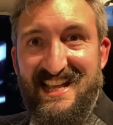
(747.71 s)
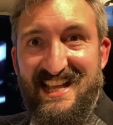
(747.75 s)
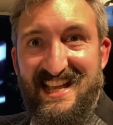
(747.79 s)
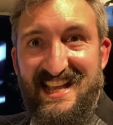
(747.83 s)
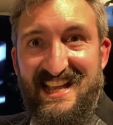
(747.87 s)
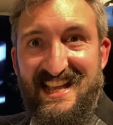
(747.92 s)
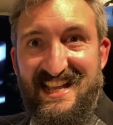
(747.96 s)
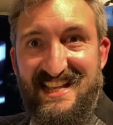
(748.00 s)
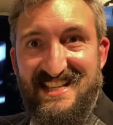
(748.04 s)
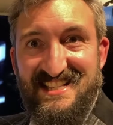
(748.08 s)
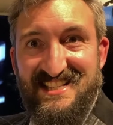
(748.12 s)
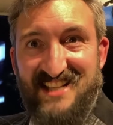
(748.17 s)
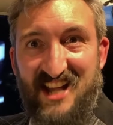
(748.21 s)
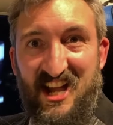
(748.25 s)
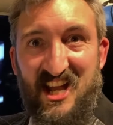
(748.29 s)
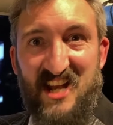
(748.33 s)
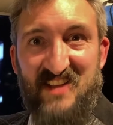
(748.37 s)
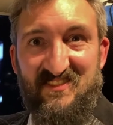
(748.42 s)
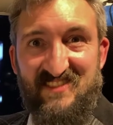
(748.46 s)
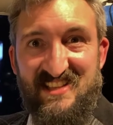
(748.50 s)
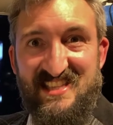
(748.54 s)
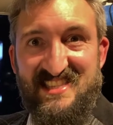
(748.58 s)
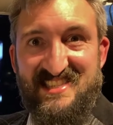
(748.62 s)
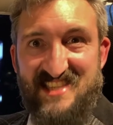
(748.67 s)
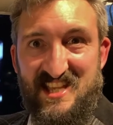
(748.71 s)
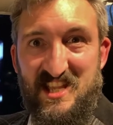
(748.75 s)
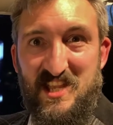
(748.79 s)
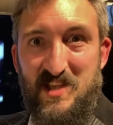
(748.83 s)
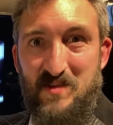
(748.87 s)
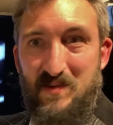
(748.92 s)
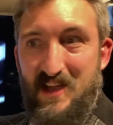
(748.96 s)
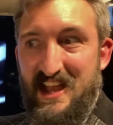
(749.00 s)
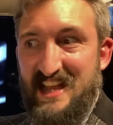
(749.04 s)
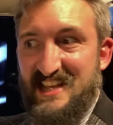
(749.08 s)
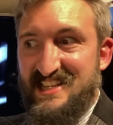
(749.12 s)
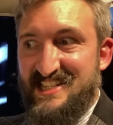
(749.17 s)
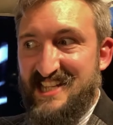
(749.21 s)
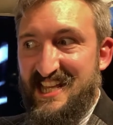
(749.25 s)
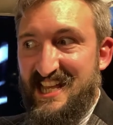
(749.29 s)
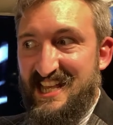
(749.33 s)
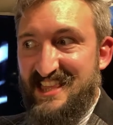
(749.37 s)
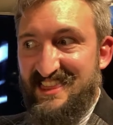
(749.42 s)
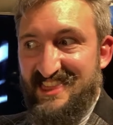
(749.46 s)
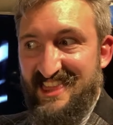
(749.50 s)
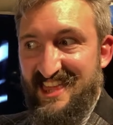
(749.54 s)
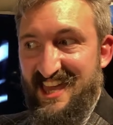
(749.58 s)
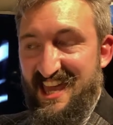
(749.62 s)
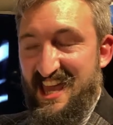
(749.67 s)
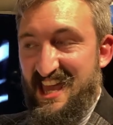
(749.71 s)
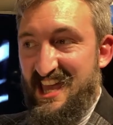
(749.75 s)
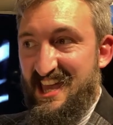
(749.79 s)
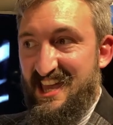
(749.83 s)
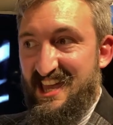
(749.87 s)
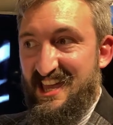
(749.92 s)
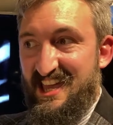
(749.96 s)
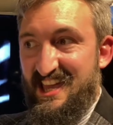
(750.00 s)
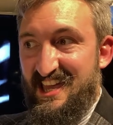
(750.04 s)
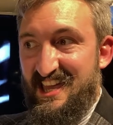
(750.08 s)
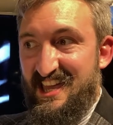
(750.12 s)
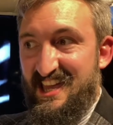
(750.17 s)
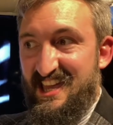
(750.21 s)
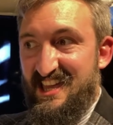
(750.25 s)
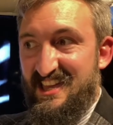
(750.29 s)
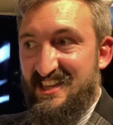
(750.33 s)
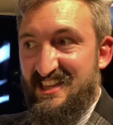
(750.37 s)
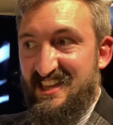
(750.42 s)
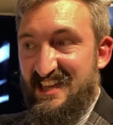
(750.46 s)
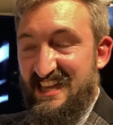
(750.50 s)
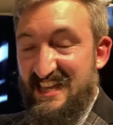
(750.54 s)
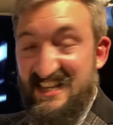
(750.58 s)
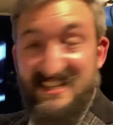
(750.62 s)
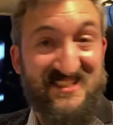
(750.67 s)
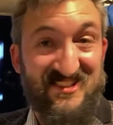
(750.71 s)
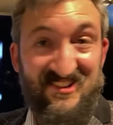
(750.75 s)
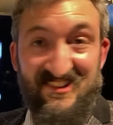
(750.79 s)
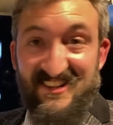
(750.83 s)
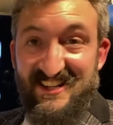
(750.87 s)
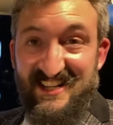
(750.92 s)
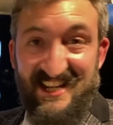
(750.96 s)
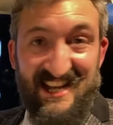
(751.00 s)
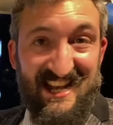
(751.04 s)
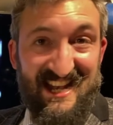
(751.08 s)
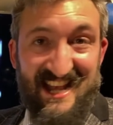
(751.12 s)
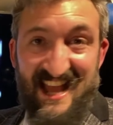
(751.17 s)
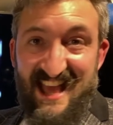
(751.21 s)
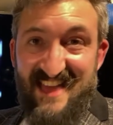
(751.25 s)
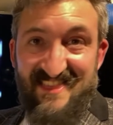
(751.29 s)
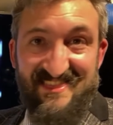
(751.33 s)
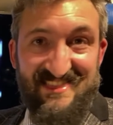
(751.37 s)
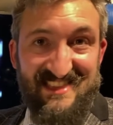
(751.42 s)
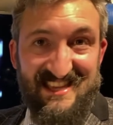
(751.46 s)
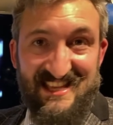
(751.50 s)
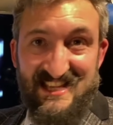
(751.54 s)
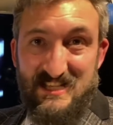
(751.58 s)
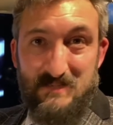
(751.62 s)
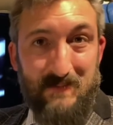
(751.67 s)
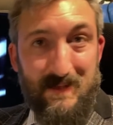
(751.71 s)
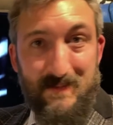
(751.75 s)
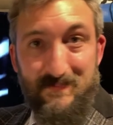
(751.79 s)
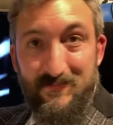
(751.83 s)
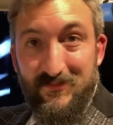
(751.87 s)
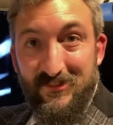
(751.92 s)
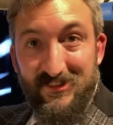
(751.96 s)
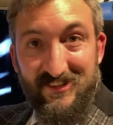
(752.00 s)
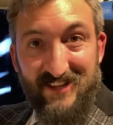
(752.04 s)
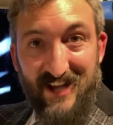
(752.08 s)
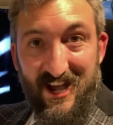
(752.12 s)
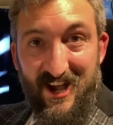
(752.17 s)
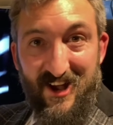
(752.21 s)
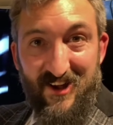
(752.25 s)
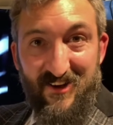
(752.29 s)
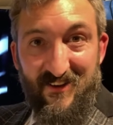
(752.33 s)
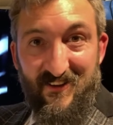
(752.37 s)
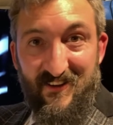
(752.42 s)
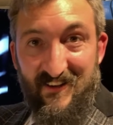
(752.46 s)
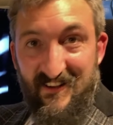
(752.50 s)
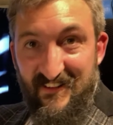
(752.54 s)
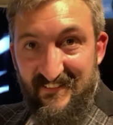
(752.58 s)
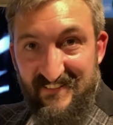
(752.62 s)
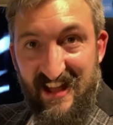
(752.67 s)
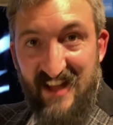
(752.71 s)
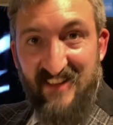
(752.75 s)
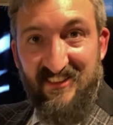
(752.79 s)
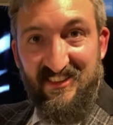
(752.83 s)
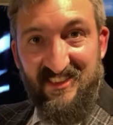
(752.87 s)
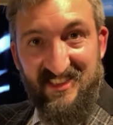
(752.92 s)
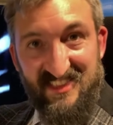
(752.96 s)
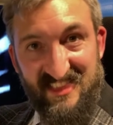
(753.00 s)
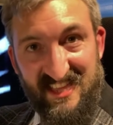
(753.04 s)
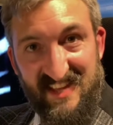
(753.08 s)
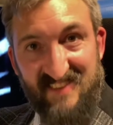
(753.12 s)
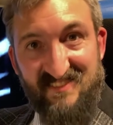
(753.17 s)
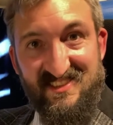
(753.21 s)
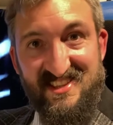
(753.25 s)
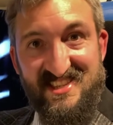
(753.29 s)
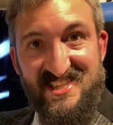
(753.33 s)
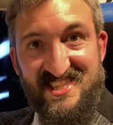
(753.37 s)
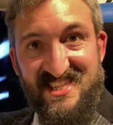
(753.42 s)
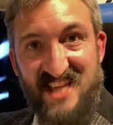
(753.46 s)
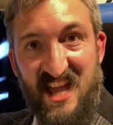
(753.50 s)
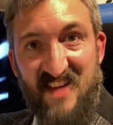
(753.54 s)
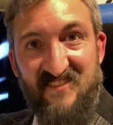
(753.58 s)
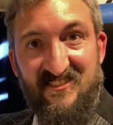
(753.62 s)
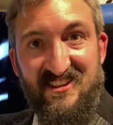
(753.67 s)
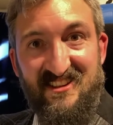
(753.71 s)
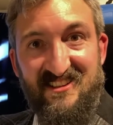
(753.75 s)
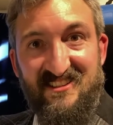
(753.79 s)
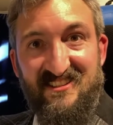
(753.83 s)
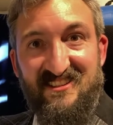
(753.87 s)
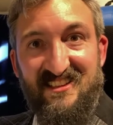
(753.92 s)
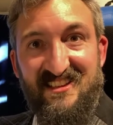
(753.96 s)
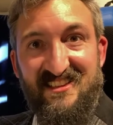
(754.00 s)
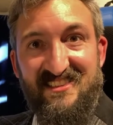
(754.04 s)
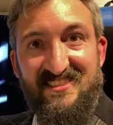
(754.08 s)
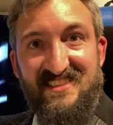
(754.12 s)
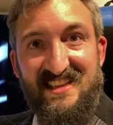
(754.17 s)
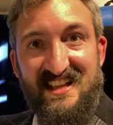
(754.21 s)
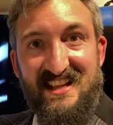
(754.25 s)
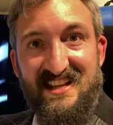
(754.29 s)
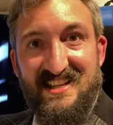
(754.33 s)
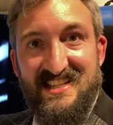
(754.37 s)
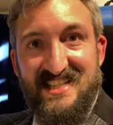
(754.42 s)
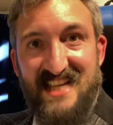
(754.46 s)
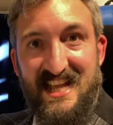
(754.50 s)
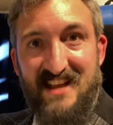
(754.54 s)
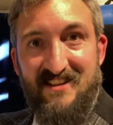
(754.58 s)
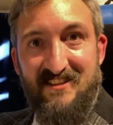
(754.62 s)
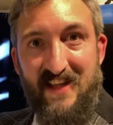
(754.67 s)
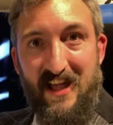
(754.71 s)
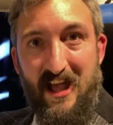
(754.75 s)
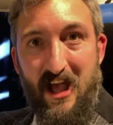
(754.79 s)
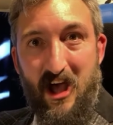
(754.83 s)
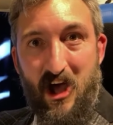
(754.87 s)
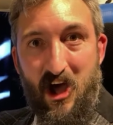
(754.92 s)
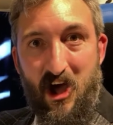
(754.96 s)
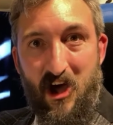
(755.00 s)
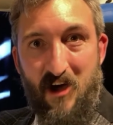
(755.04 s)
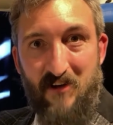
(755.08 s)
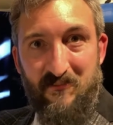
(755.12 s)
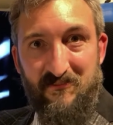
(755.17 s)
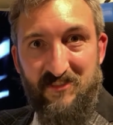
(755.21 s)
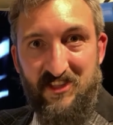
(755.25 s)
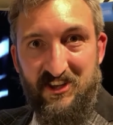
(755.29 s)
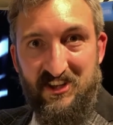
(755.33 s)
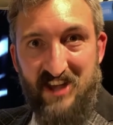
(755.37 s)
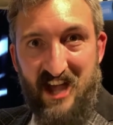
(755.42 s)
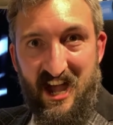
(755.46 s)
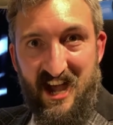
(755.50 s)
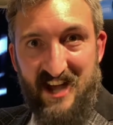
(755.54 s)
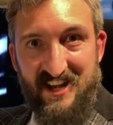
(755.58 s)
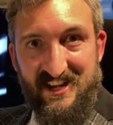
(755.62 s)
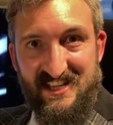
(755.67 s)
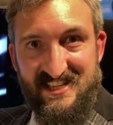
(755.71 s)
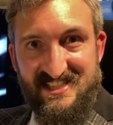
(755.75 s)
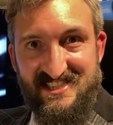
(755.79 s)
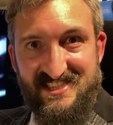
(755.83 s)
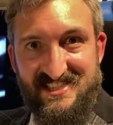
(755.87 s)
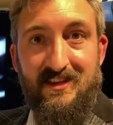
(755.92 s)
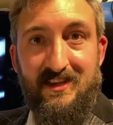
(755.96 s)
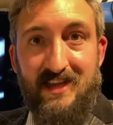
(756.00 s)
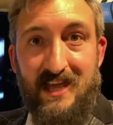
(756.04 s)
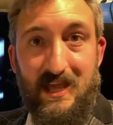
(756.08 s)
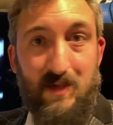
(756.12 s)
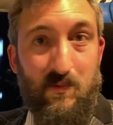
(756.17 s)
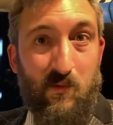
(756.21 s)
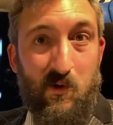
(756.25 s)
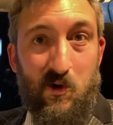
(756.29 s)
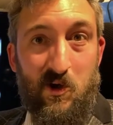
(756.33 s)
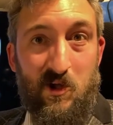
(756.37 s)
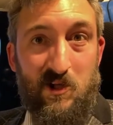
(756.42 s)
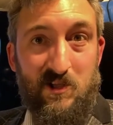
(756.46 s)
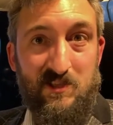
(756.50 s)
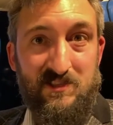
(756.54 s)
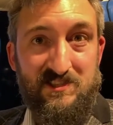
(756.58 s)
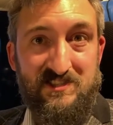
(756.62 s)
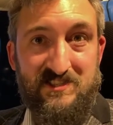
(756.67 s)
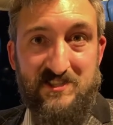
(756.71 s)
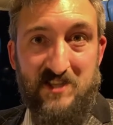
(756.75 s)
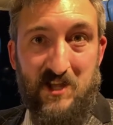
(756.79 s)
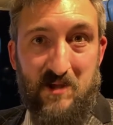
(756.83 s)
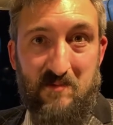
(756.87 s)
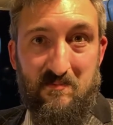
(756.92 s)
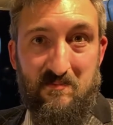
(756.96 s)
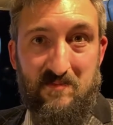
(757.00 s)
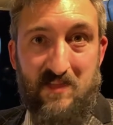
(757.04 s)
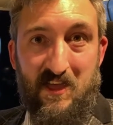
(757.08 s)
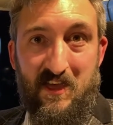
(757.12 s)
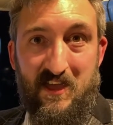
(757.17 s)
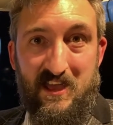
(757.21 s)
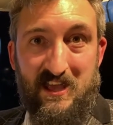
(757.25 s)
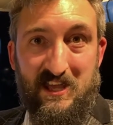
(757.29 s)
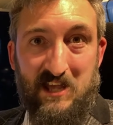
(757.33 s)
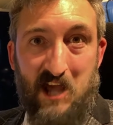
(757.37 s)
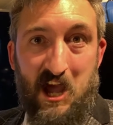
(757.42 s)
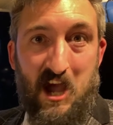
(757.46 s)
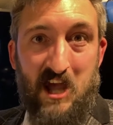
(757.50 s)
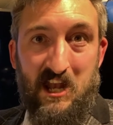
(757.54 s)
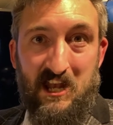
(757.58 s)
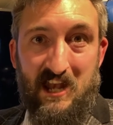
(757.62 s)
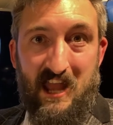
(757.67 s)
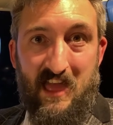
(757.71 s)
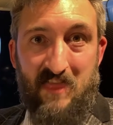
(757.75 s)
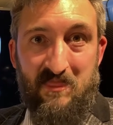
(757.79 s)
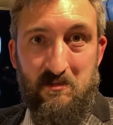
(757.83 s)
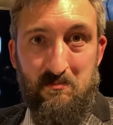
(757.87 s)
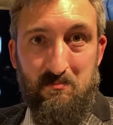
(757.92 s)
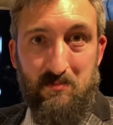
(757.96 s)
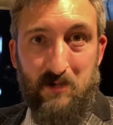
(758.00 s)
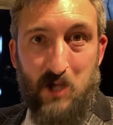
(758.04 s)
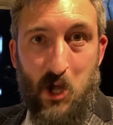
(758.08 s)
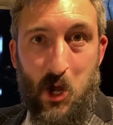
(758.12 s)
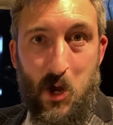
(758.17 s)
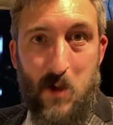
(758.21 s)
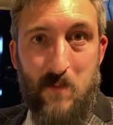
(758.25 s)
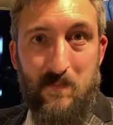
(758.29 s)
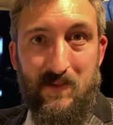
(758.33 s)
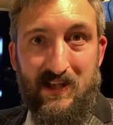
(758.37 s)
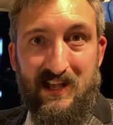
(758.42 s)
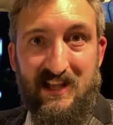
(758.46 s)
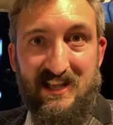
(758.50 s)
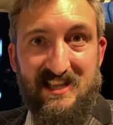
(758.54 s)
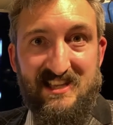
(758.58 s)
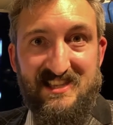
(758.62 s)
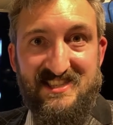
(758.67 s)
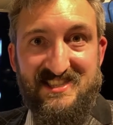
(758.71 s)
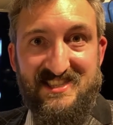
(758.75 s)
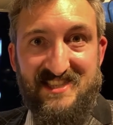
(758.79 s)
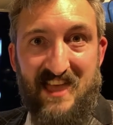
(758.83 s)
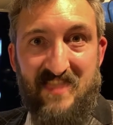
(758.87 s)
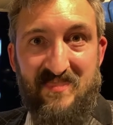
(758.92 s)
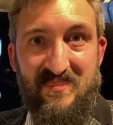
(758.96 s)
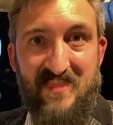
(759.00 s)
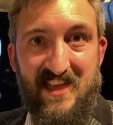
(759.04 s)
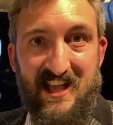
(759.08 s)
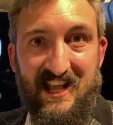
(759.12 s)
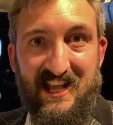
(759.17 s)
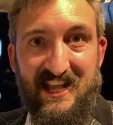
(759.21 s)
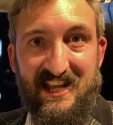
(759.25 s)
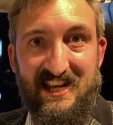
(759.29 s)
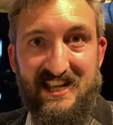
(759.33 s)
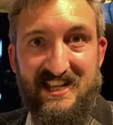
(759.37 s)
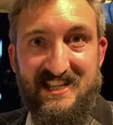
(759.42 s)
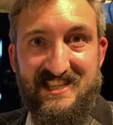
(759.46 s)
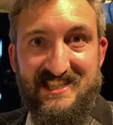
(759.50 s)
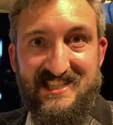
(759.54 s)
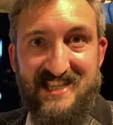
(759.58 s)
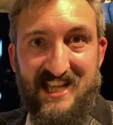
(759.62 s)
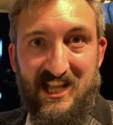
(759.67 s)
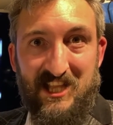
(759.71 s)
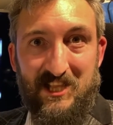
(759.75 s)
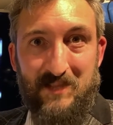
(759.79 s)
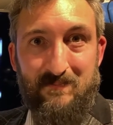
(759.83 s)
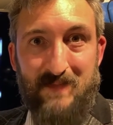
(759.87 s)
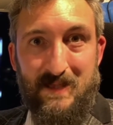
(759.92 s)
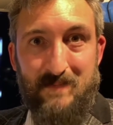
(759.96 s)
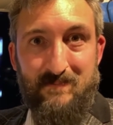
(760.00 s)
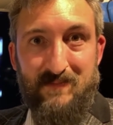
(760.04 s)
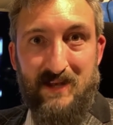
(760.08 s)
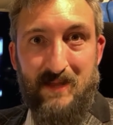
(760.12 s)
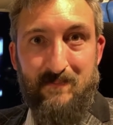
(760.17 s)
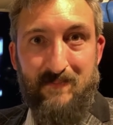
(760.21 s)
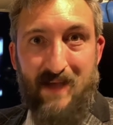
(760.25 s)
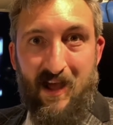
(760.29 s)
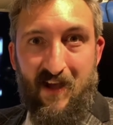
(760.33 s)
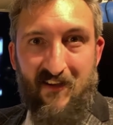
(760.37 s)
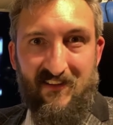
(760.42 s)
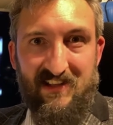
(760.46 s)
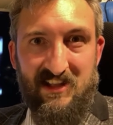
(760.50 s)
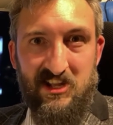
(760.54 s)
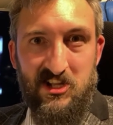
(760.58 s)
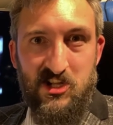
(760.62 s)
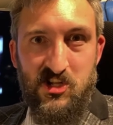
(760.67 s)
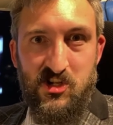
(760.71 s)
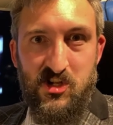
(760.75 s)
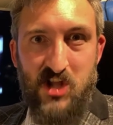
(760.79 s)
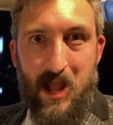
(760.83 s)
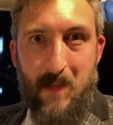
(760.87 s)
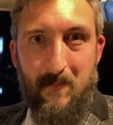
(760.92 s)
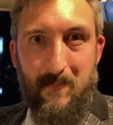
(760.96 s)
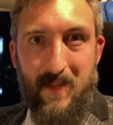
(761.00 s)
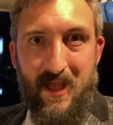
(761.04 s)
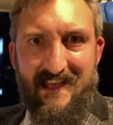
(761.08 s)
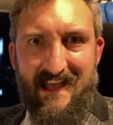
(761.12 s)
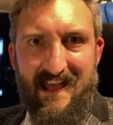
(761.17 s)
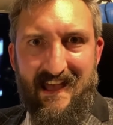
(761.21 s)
He's kind of insinuating that he's not going to let these people go now that they've discovered the interior of the TARDIS. He warns them that he can't let them go because then they're going to tell people about his ship.